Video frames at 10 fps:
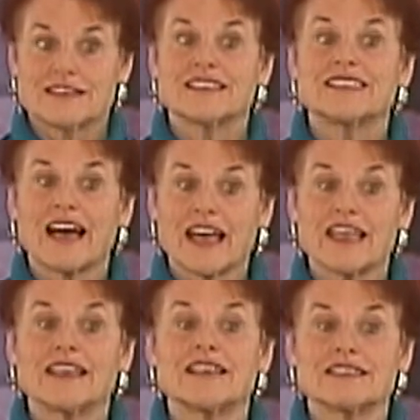
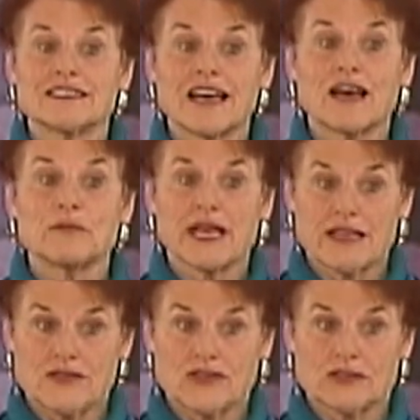Dying is not
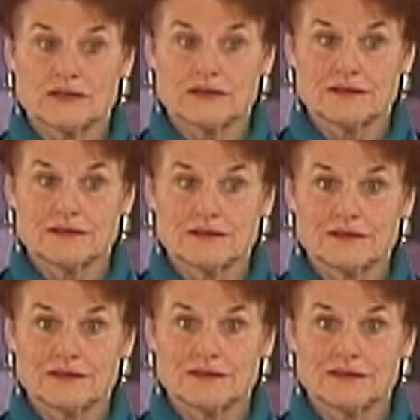painful.
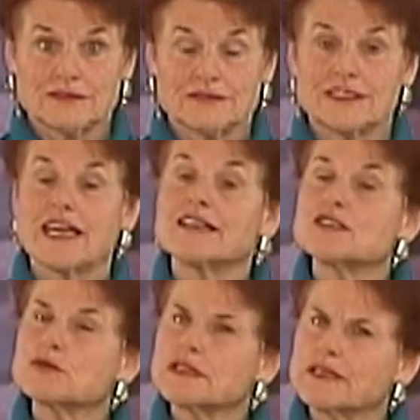And
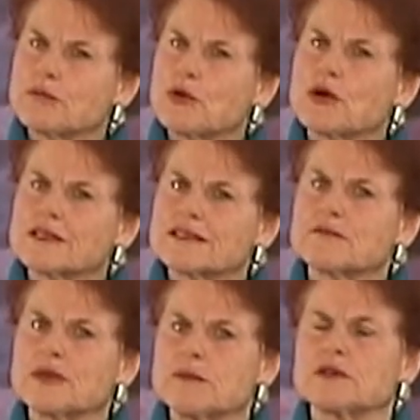it's really important
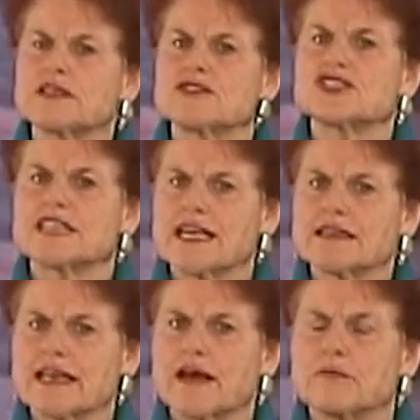that people
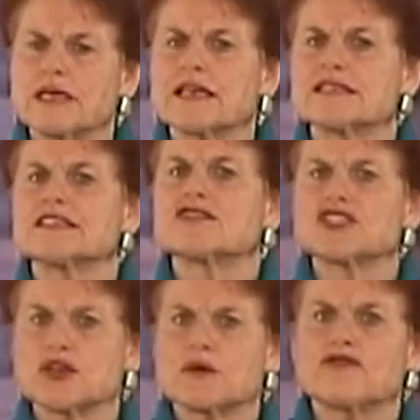understand that because they're
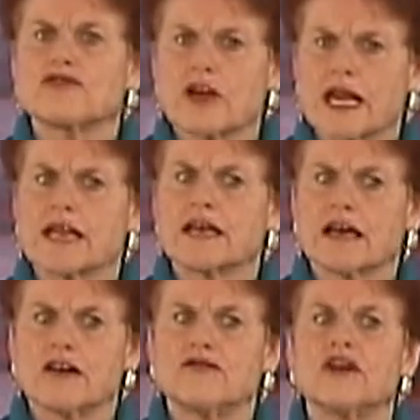so afraid
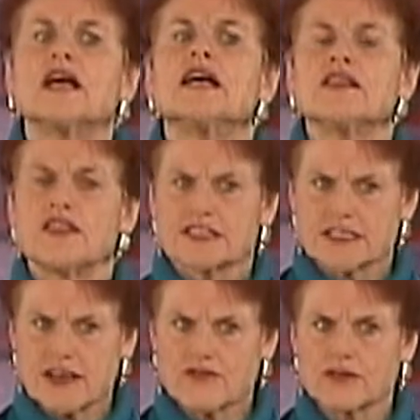of the
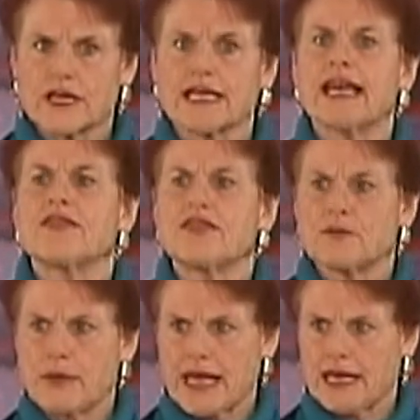suffering and the
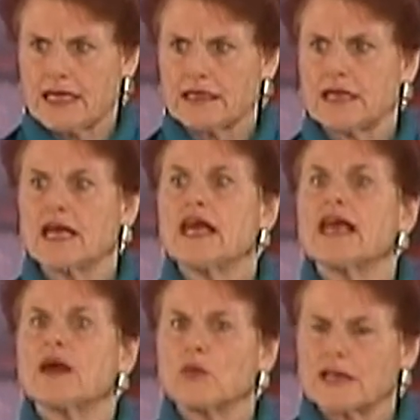pain
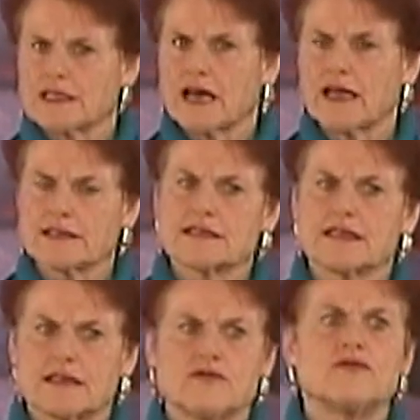and what dying's
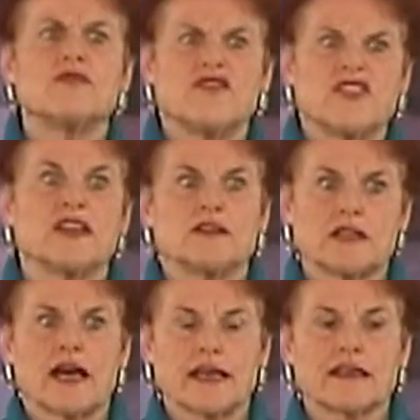going to feel
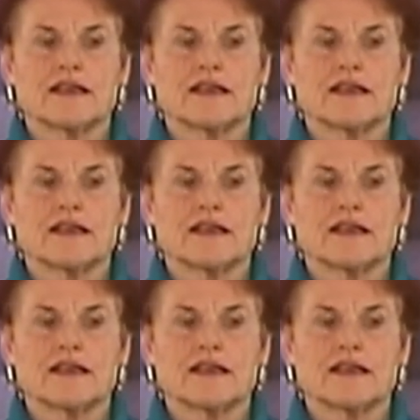like.